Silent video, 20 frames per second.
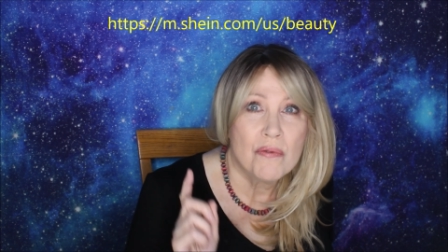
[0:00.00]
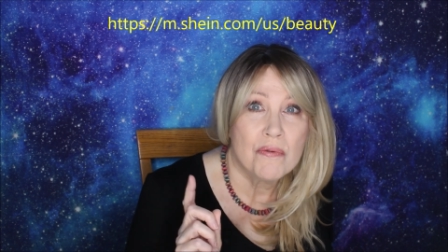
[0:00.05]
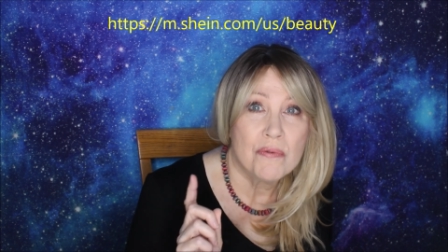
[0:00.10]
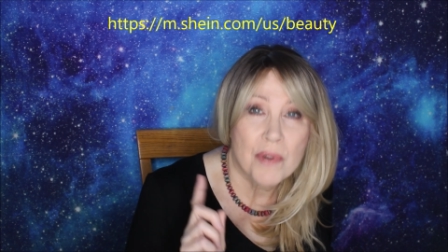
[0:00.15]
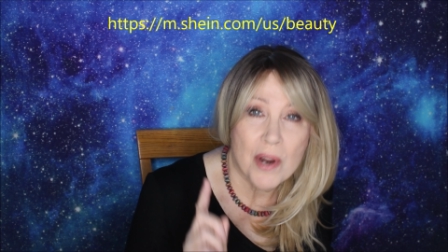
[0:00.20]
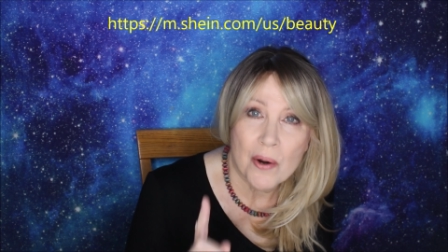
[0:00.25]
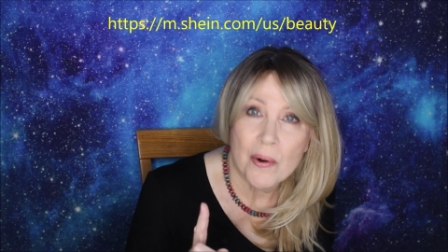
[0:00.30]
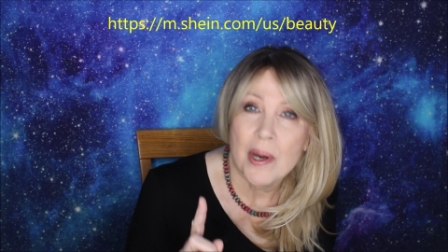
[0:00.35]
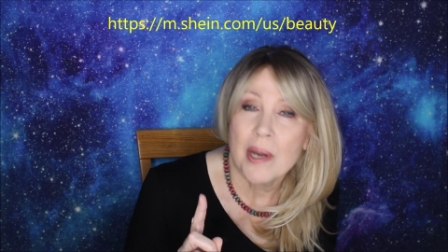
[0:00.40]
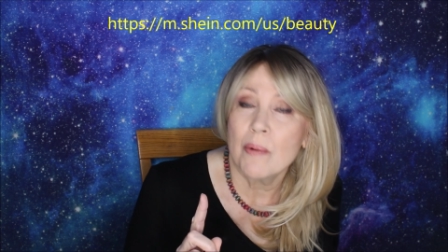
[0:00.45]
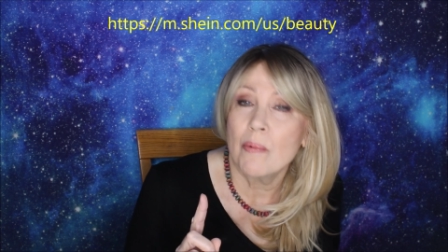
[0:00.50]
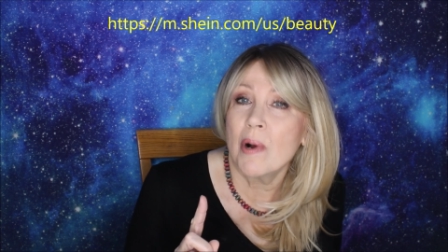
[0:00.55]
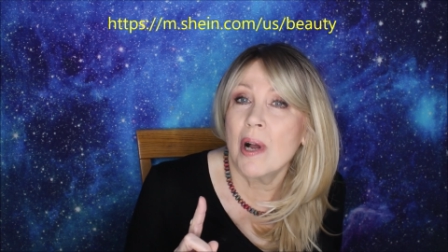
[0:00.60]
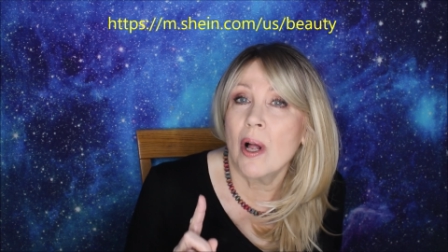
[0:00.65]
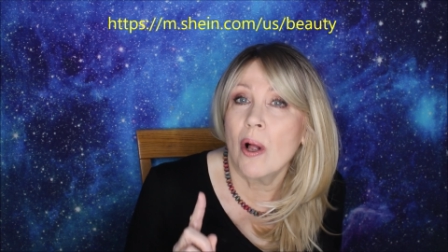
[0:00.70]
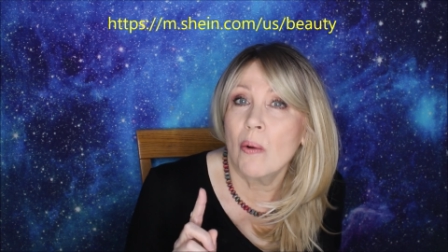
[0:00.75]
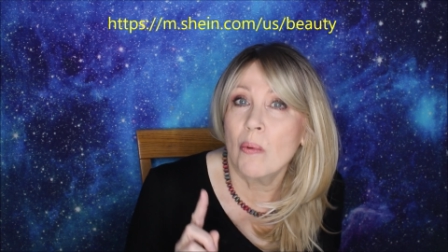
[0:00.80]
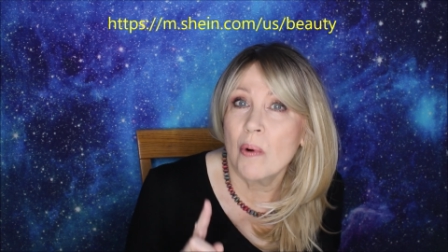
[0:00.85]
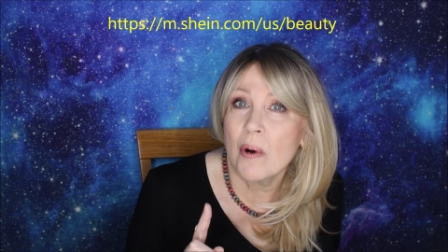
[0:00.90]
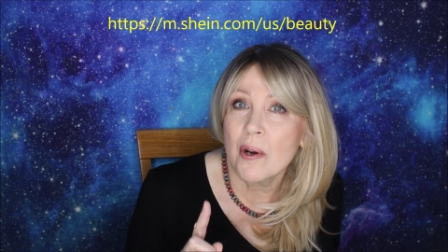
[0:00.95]
very
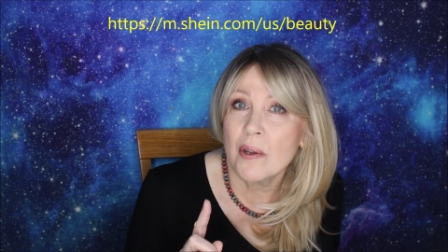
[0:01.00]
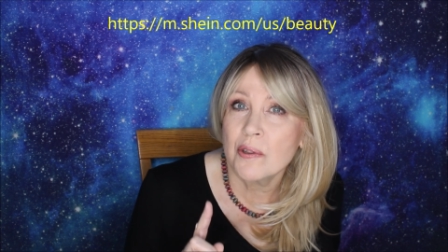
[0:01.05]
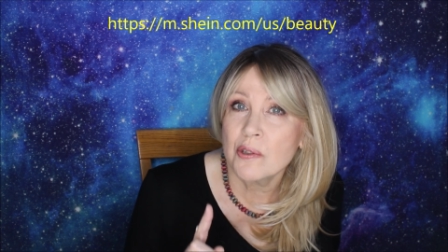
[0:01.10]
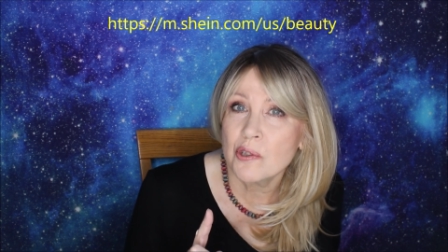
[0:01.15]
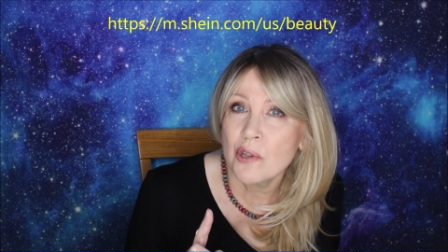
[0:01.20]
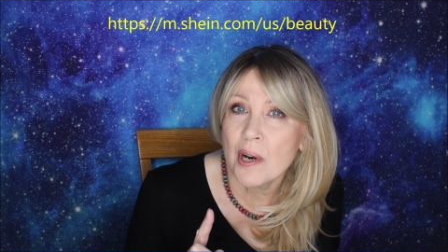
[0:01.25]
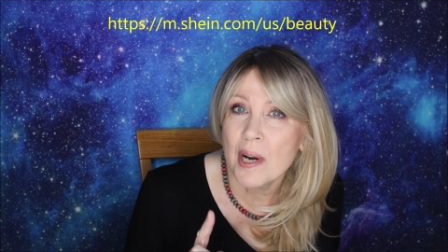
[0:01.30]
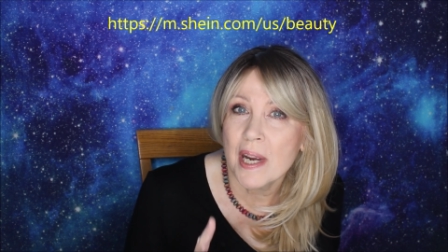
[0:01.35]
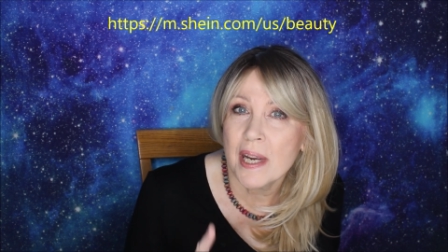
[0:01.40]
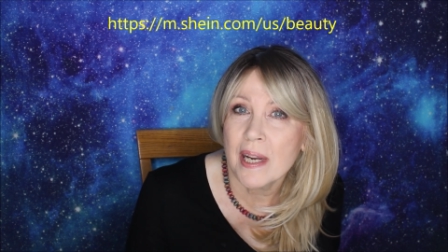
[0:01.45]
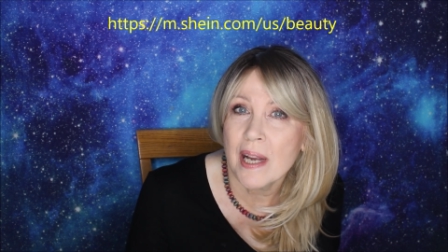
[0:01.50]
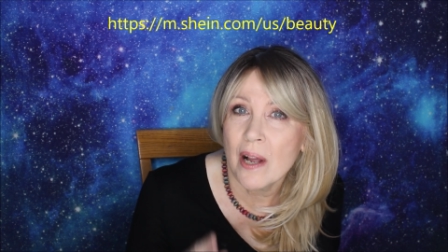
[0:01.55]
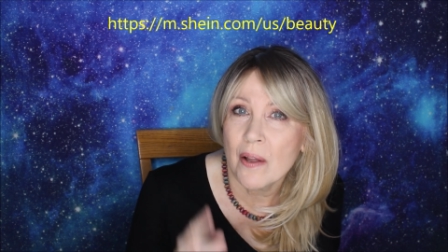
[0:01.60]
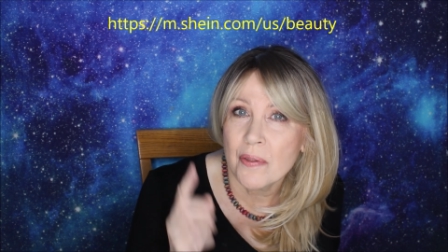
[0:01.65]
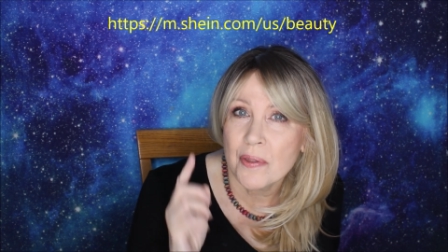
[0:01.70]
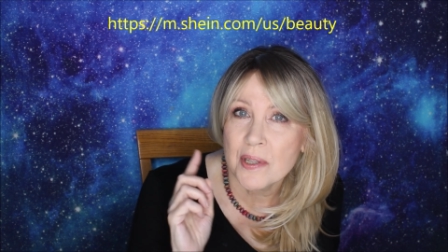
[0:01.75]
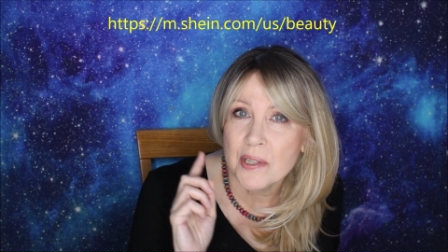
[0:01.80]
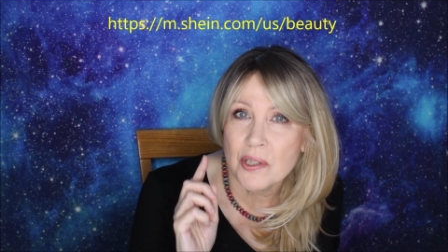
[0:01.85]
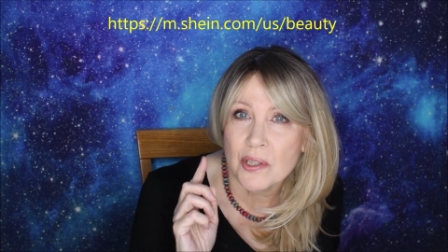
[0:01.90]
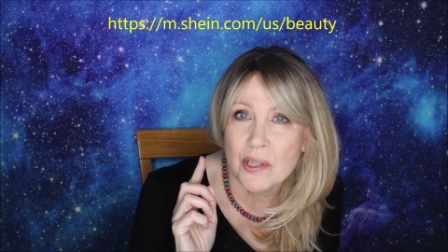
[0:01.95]
well worth trying out
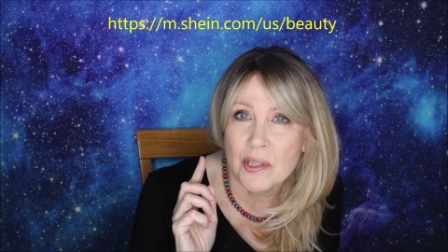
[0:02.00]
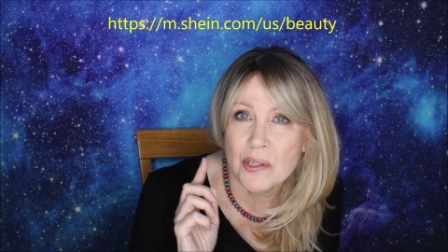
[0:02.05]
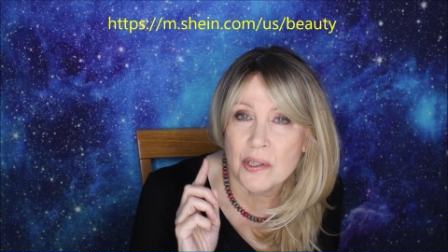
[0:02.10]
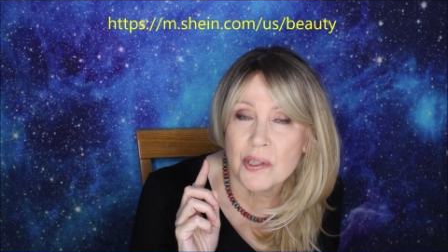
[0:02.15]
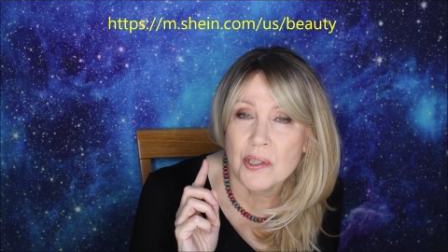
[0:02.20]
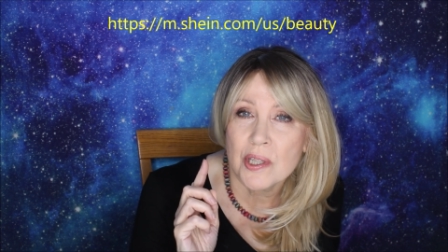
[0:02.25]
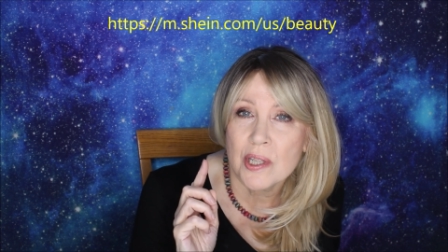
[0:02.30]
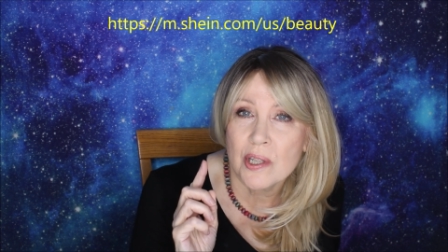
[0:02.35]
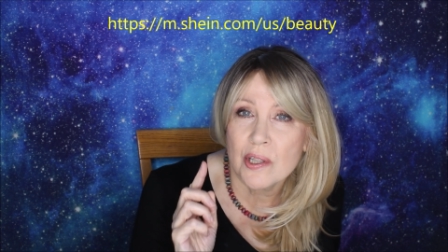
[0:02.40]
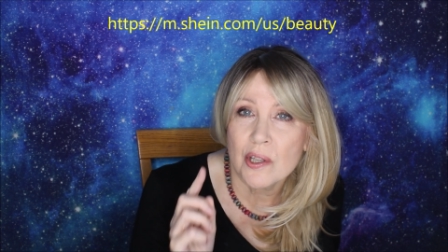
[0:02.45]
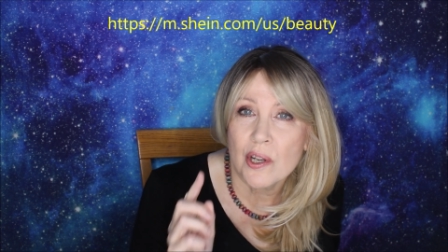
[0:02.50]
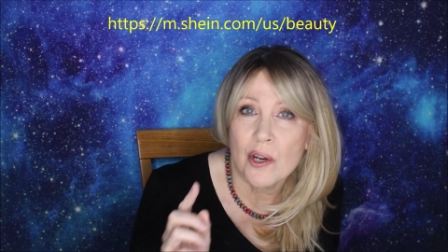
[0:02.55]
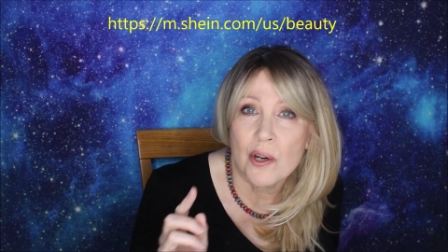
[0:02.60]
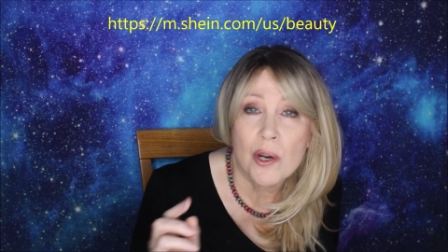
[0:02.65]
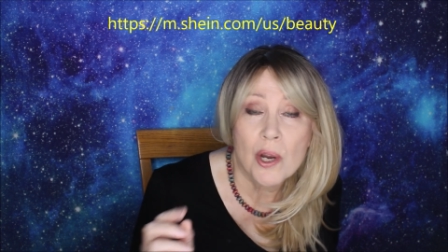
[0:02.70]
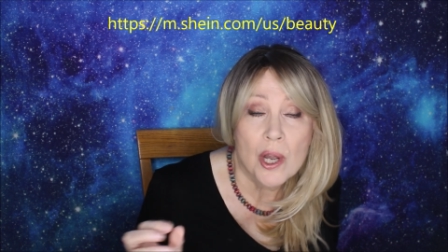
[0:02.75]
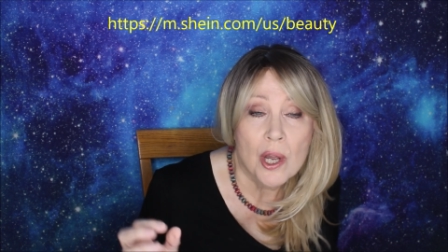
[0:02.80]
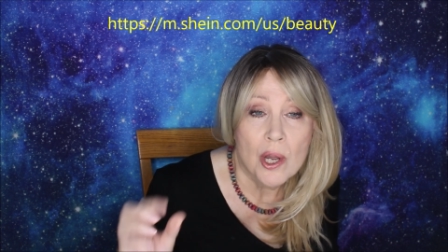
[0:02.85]
this concealer,